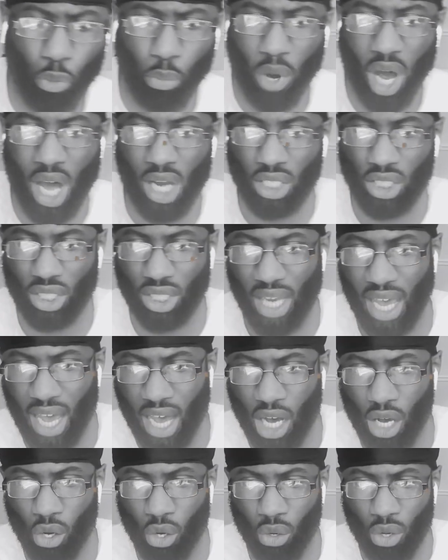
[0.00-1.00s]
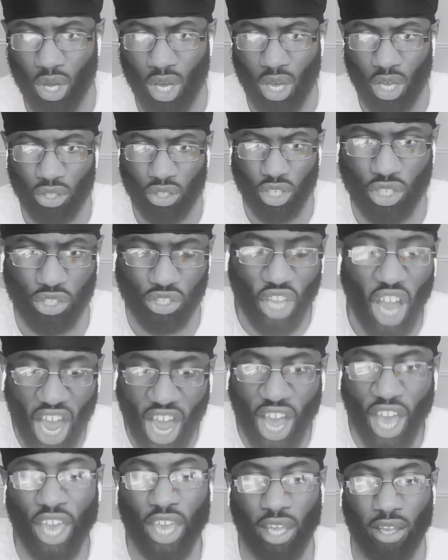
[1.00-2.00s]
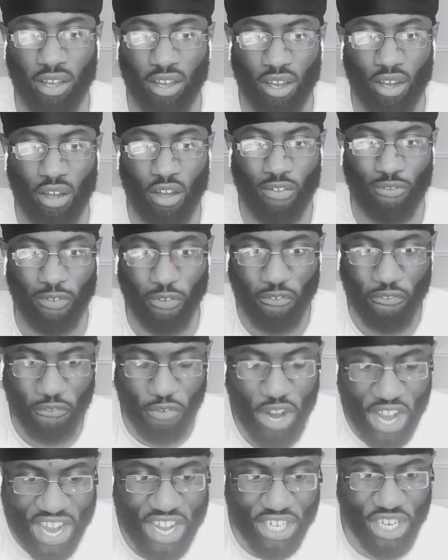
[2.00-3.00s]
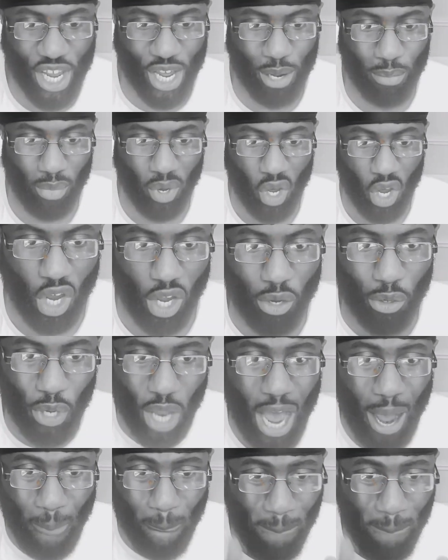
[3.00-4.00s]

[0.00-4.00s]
marched out to die for freedom, not